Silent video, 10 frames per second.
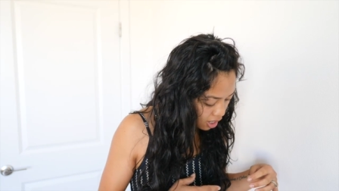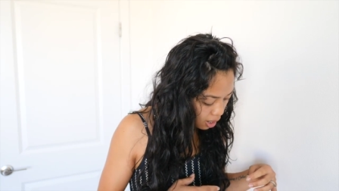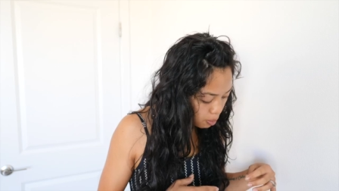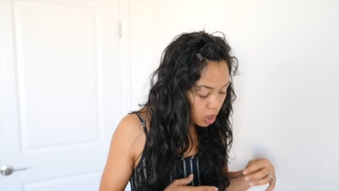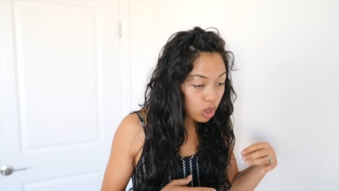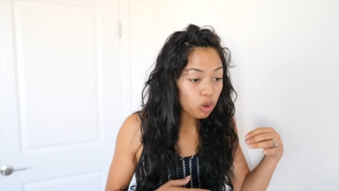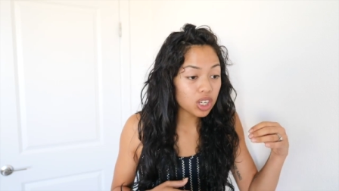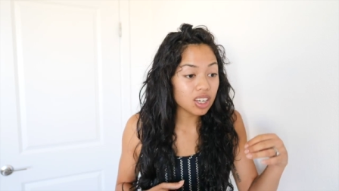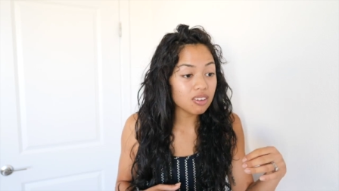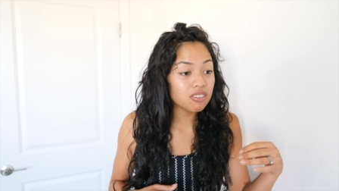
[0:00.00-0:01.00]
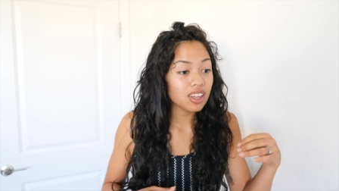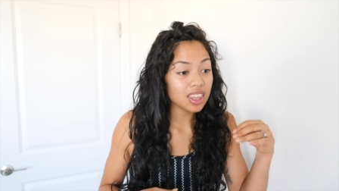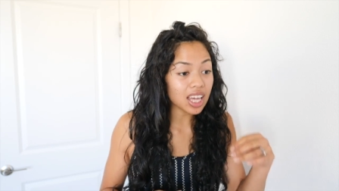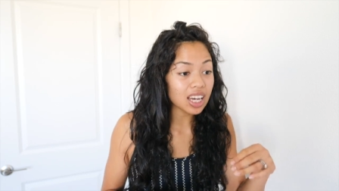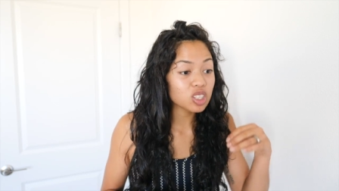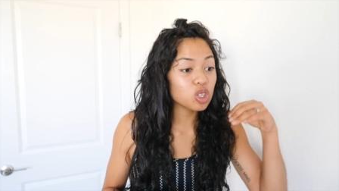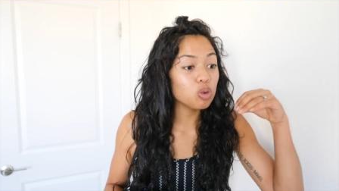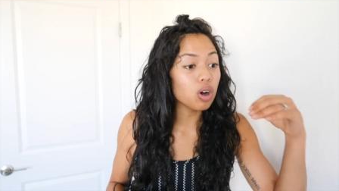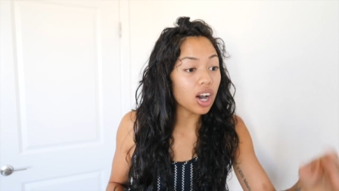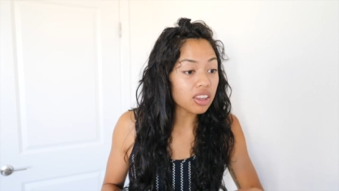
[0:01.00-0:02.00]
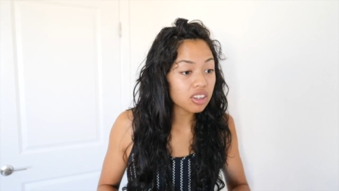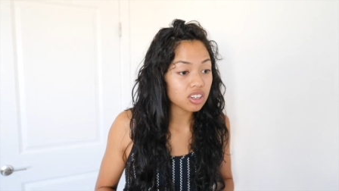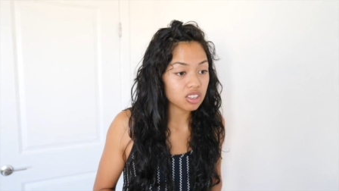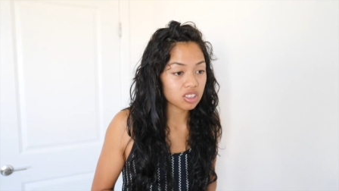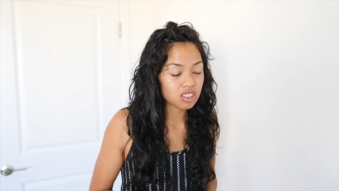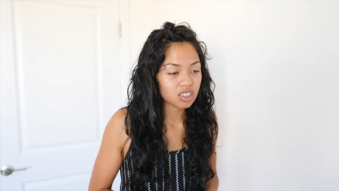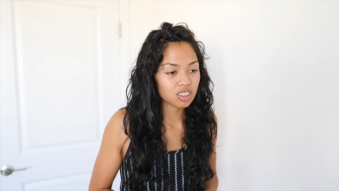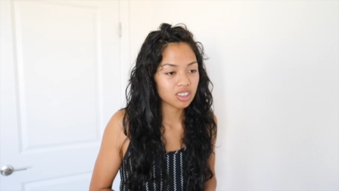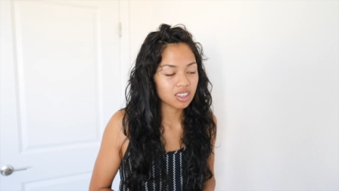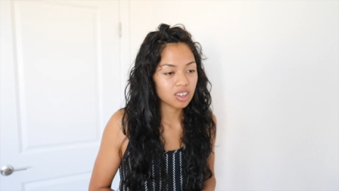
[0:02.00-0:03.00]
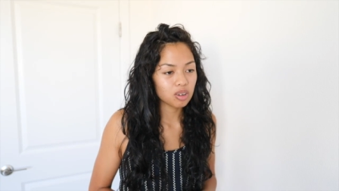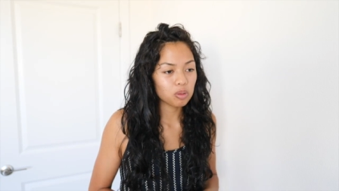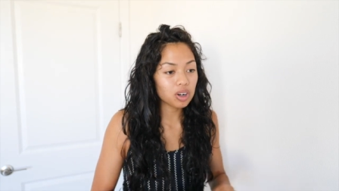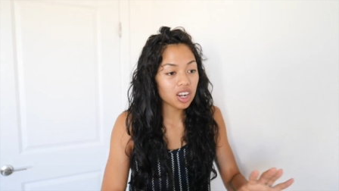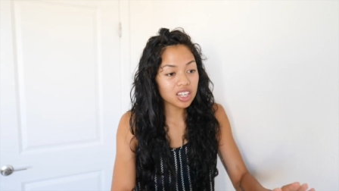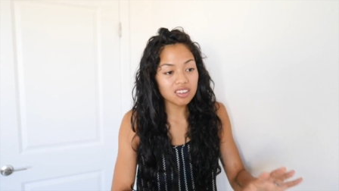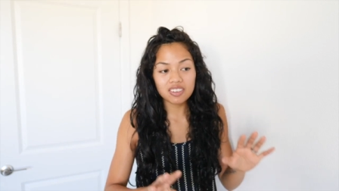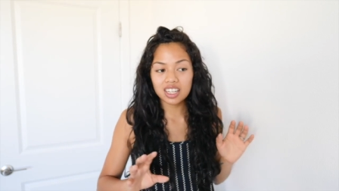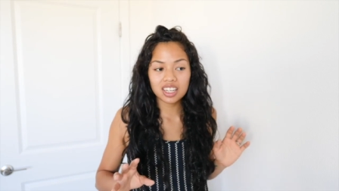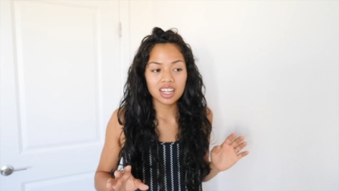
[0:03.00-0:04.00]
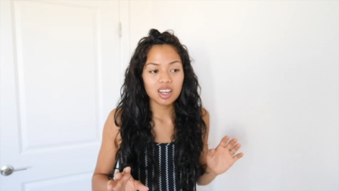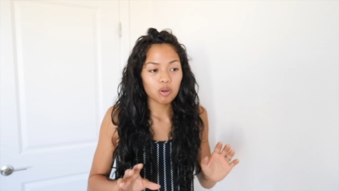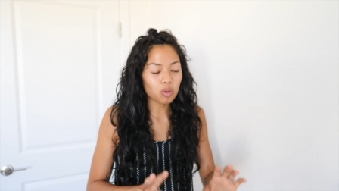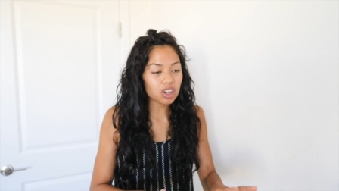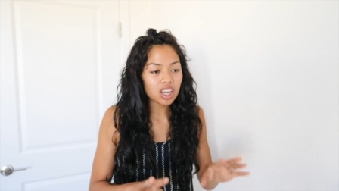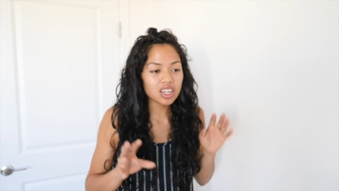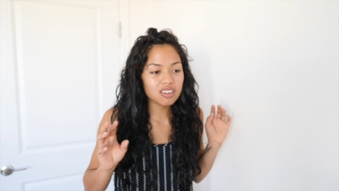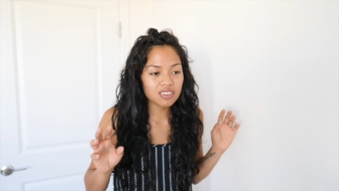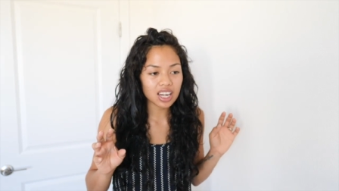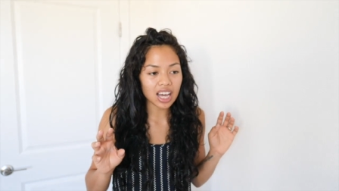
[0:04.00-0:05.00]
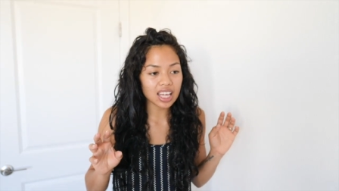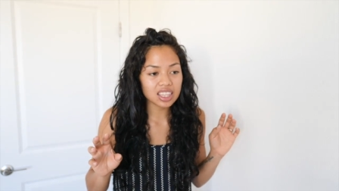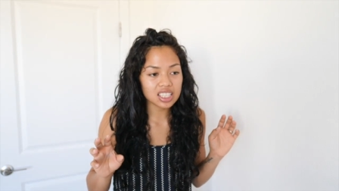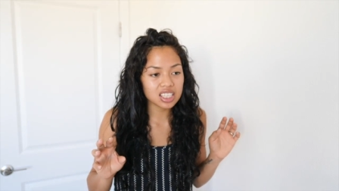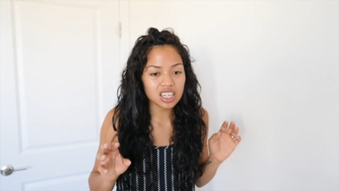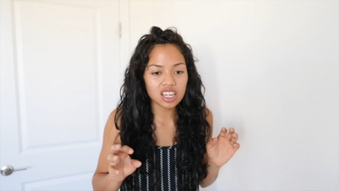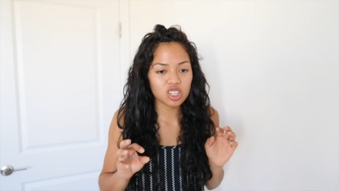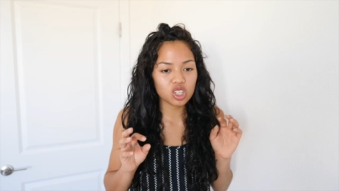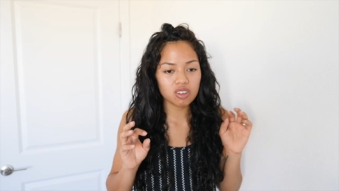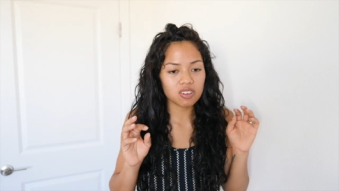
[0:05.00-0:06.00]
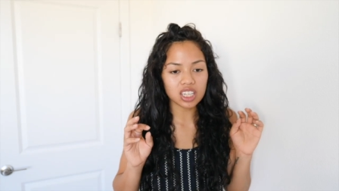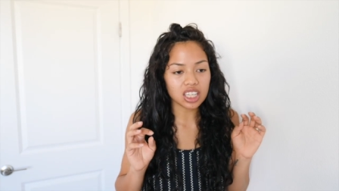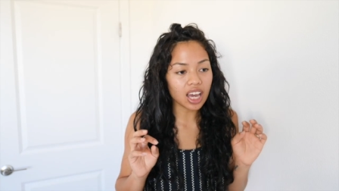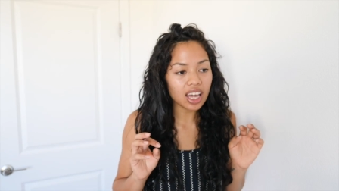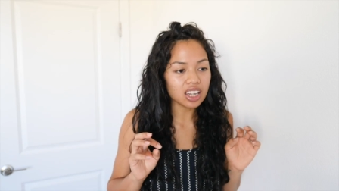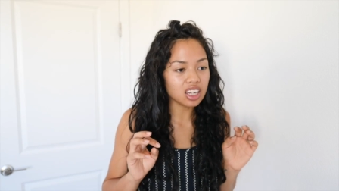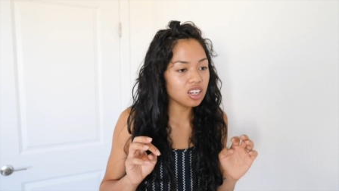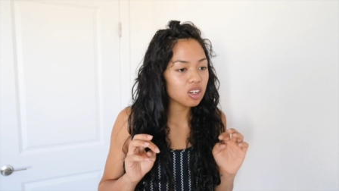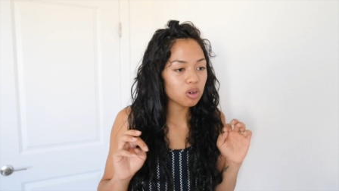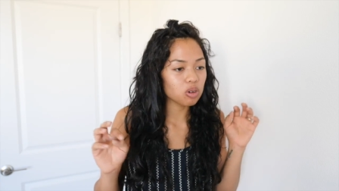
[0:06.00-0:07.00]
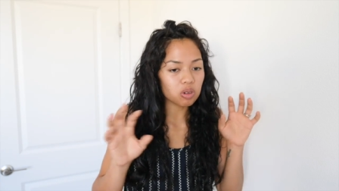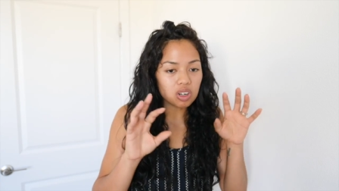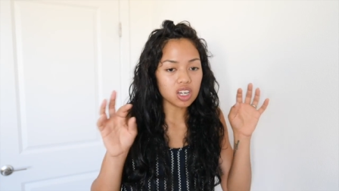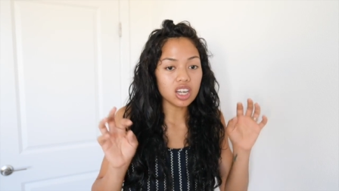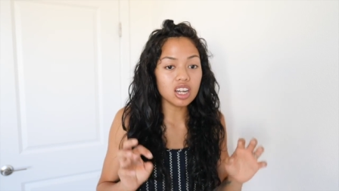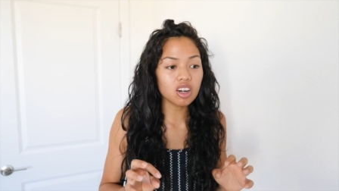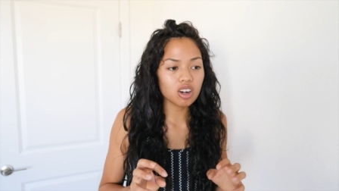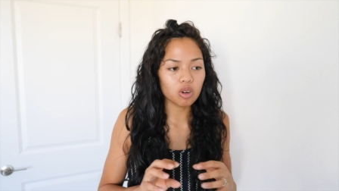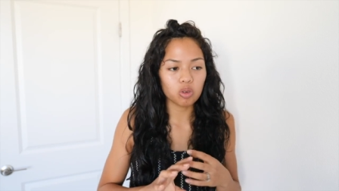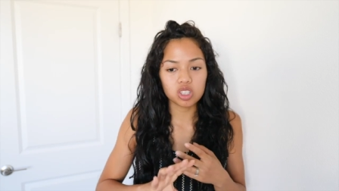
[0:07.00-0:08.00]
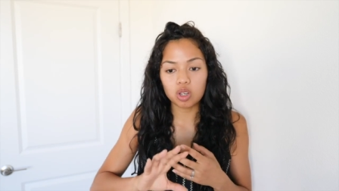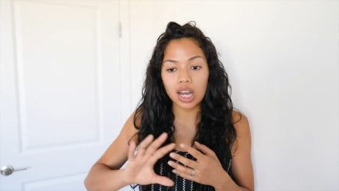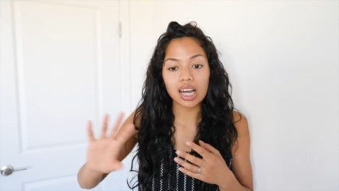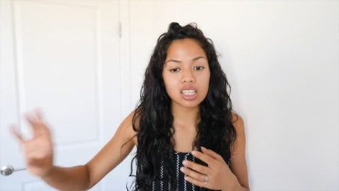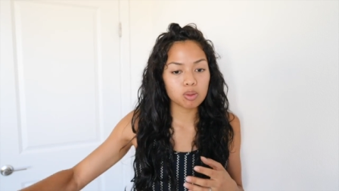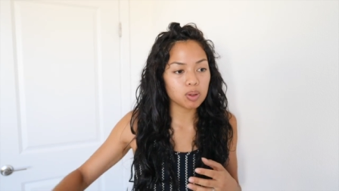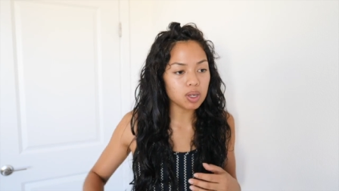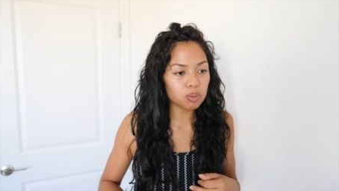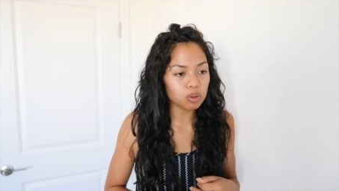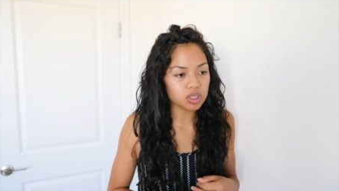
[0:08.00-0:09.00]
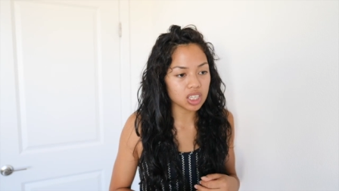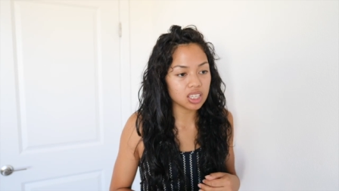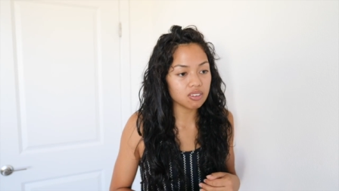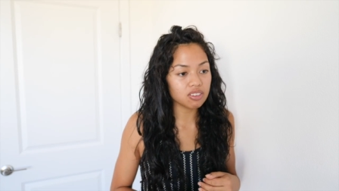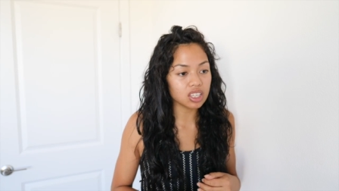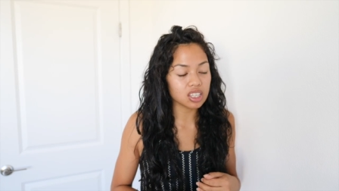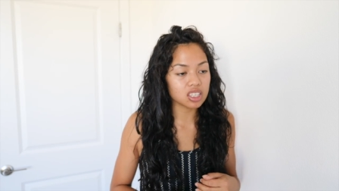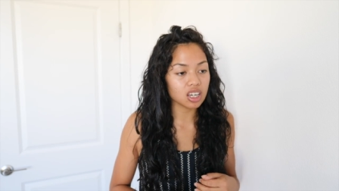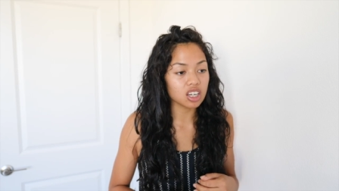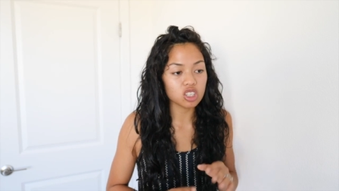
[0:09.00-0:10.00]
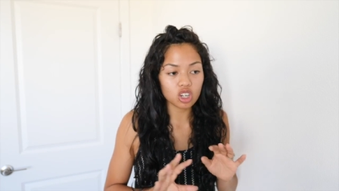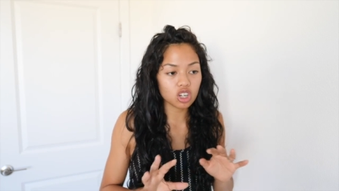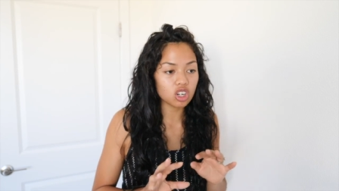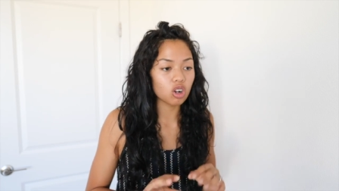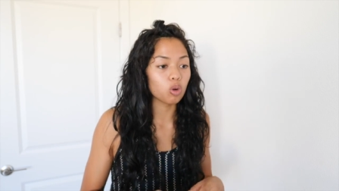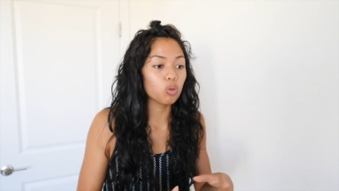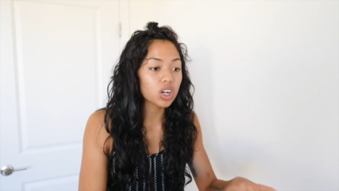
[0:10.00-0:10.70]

I'm going to go give that to others. We're not even, we're not even at the stage even yet near, near to ask people to give things to us. No, no, no.